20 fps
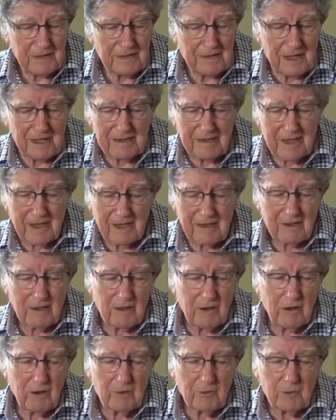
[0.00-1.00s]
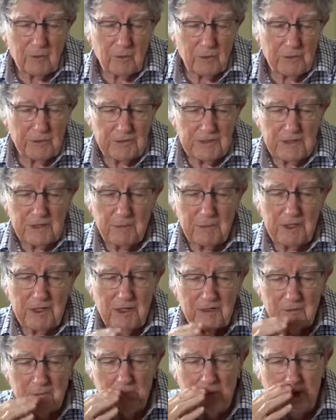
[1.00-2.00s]
not gotten along with some of the
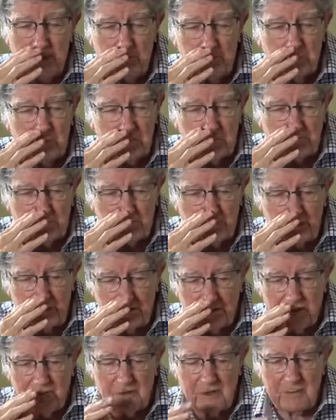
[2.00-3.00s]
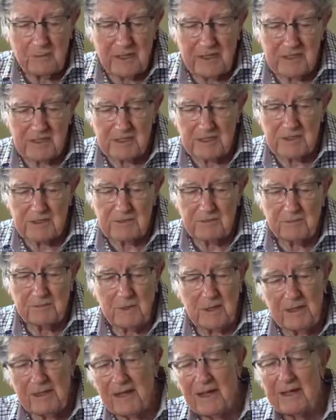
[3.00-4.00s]
other people in the Freemasons,
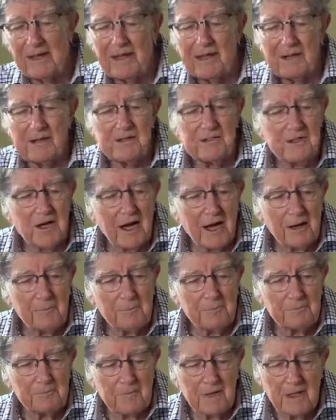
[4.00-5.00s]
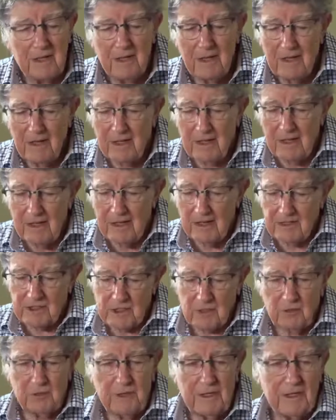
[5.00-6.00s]
he can't get a job.
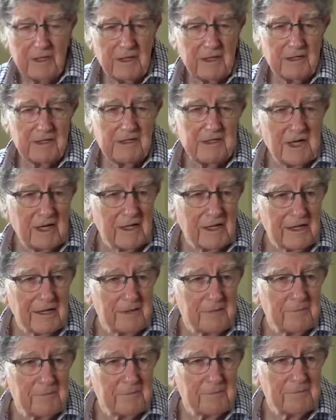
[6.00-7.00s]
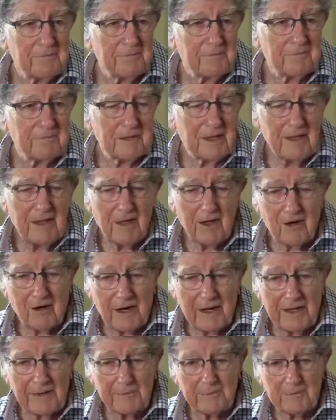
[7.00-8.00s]
So he does selling. All
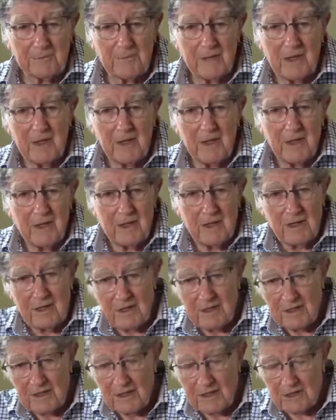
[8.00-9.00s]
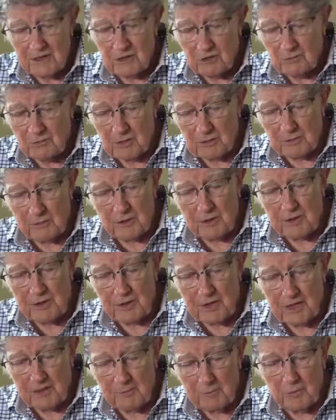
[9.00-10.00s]
right? So my brother
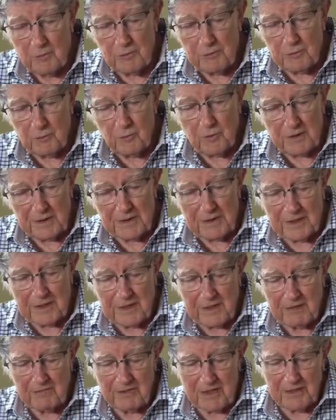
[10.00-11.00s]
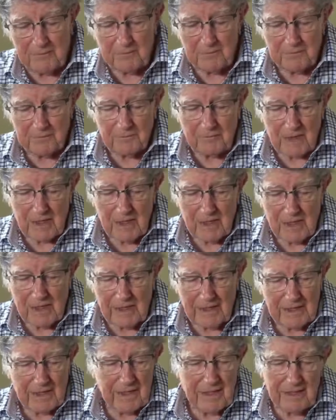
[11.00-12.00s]
and I both were in the Navy.
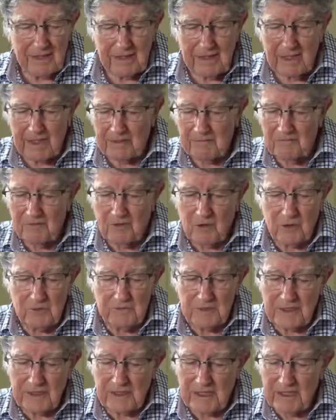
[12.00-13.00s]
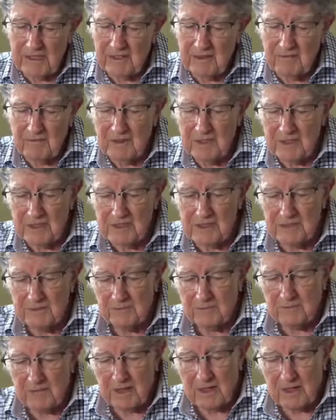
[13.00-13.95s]
He didn't get involved in any of this.